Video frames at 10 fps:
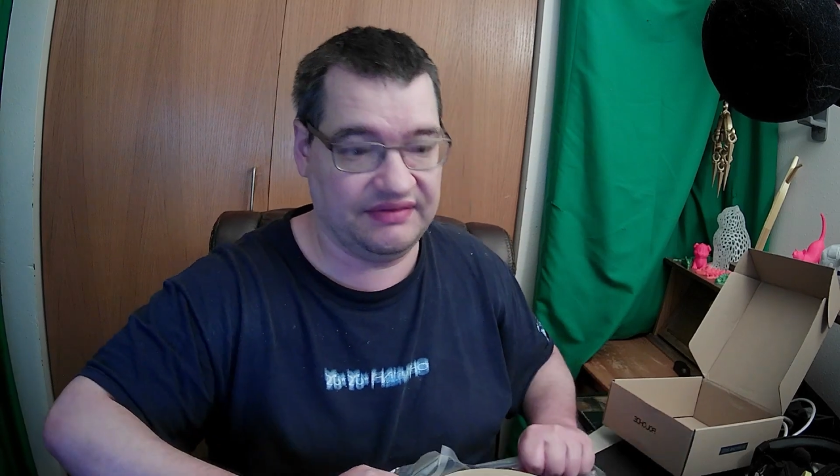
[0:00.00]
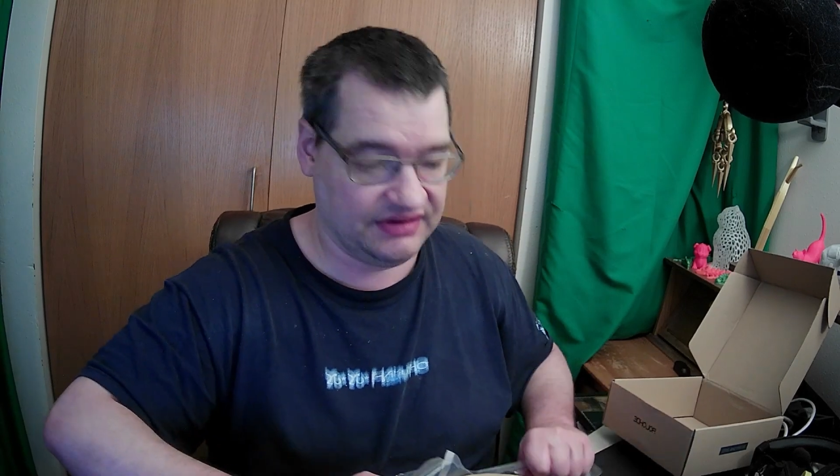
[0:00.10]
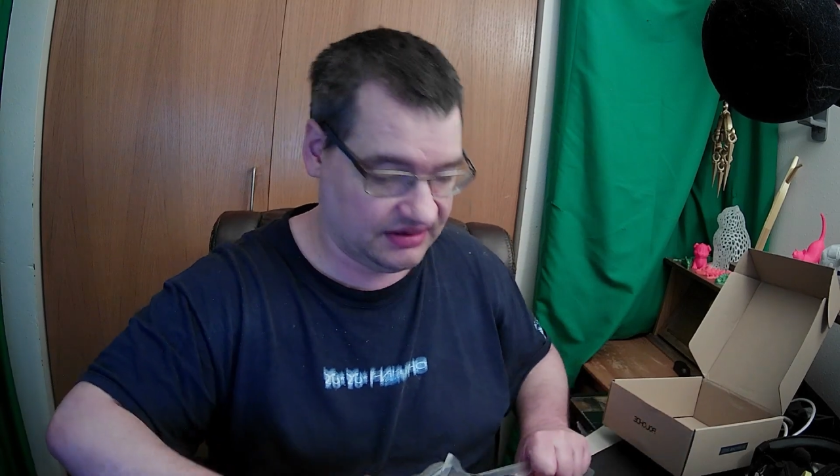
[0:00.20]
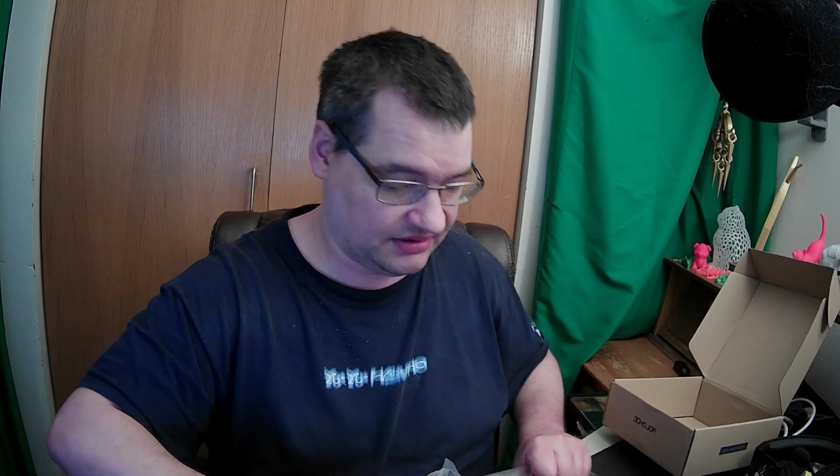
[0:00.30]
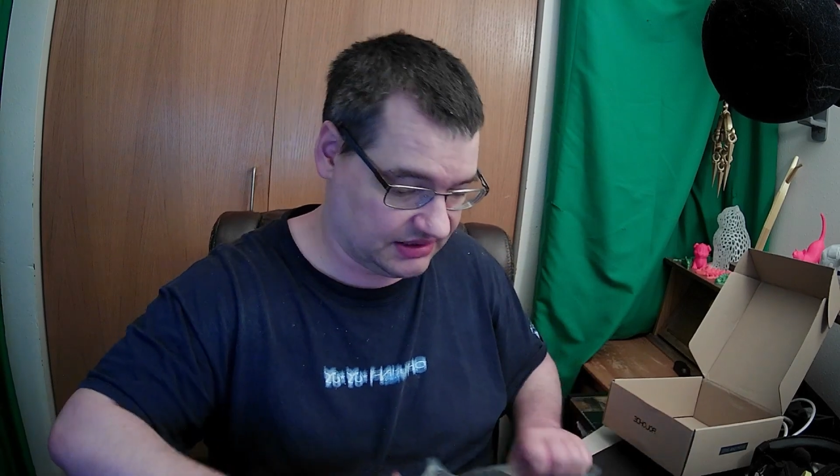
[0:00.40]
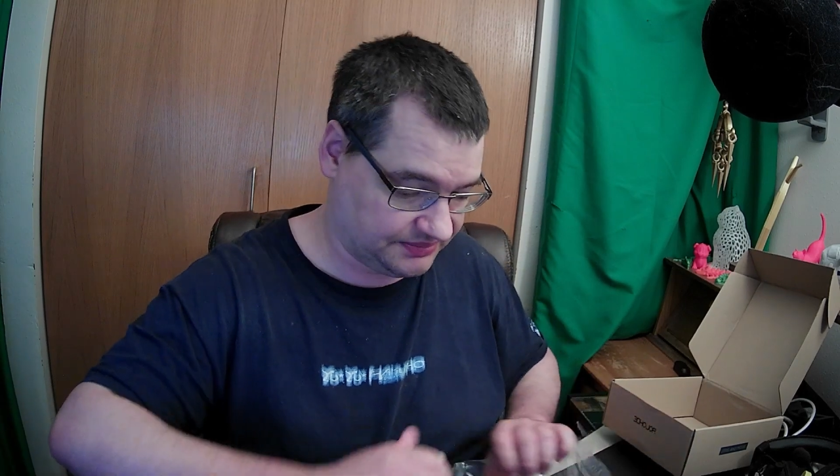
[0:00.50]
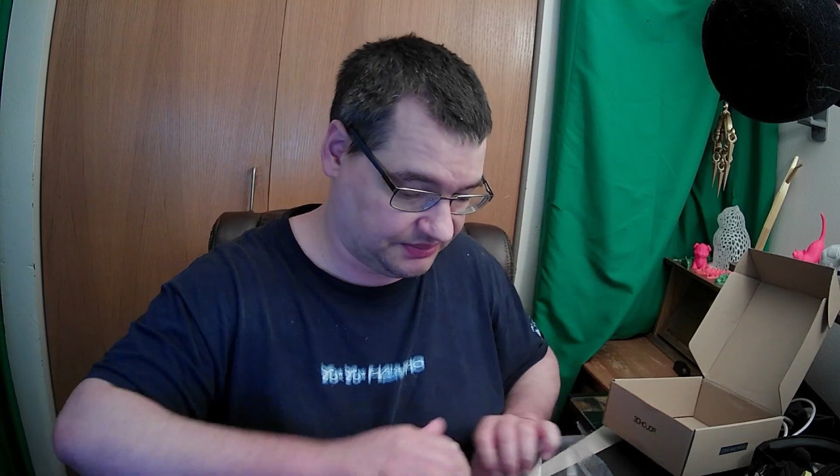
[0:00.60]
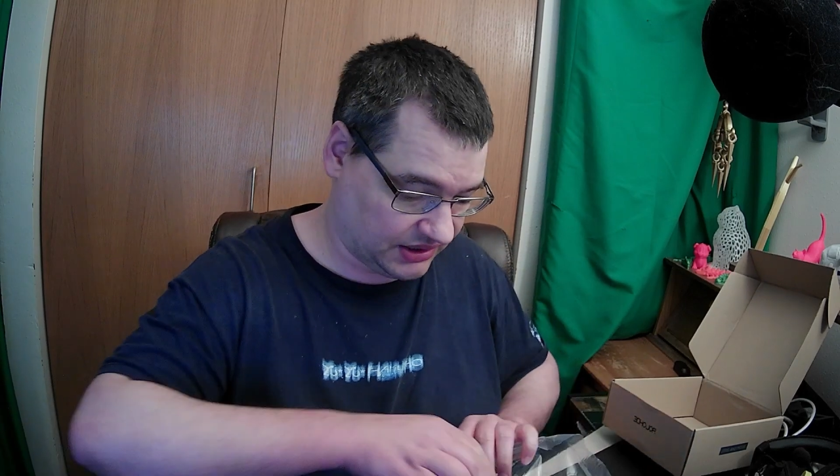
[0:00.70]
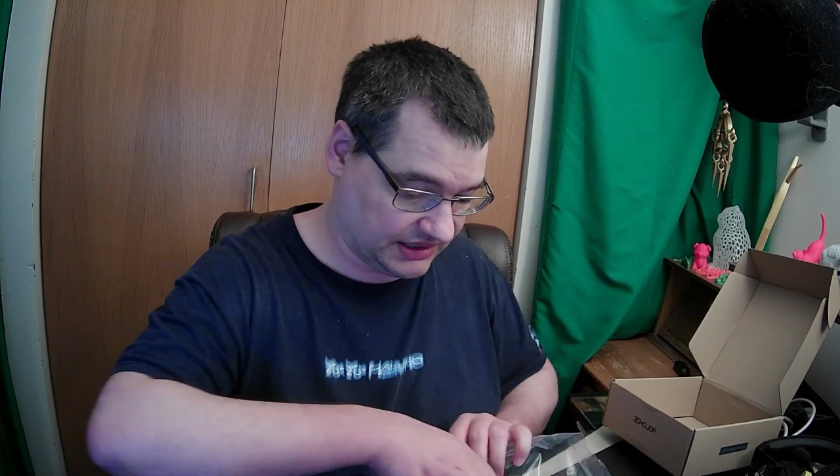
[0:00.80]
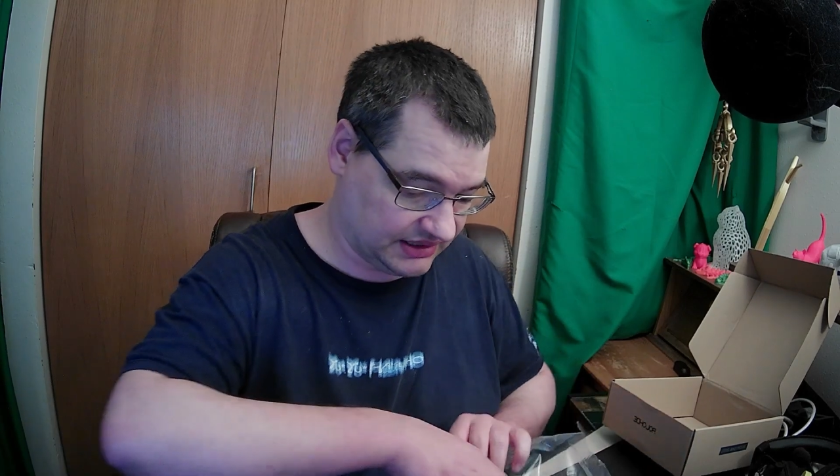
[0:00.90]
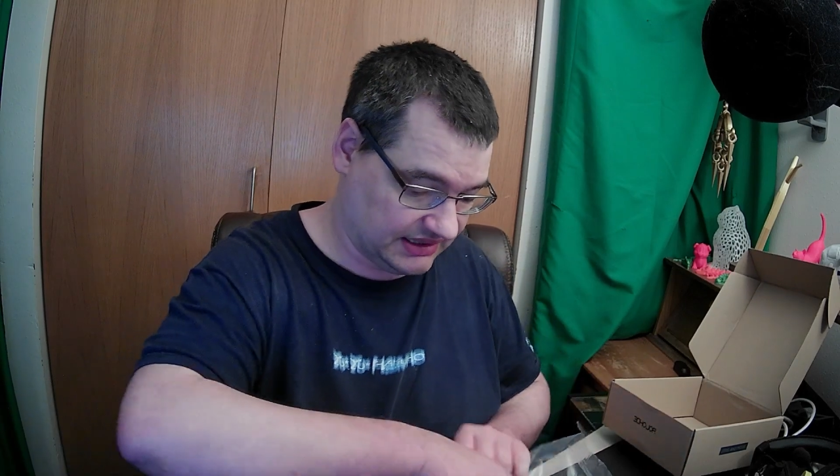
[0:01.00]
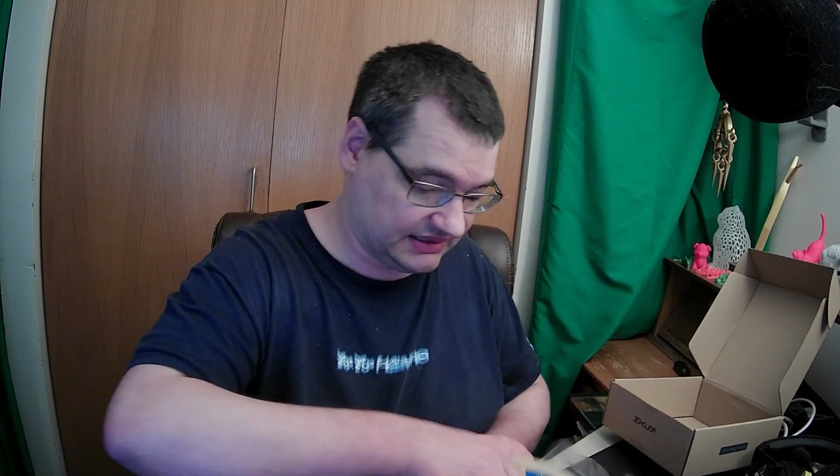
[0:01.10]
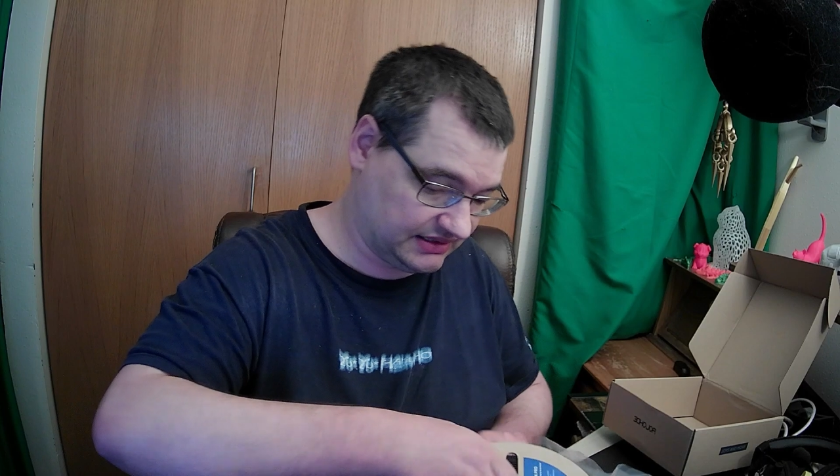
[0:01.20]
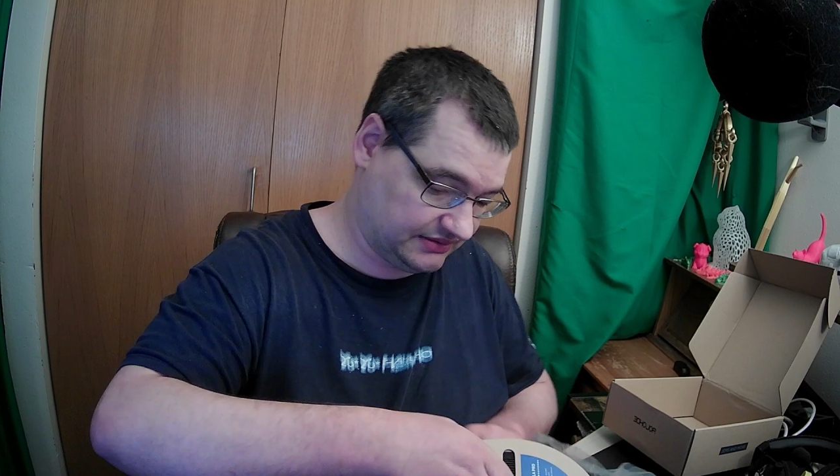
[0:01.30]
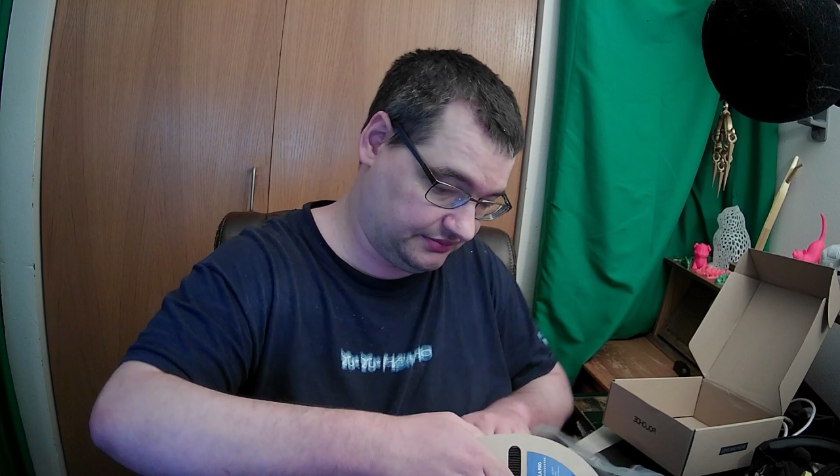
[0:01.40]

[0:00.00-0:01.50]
even though it's pointless.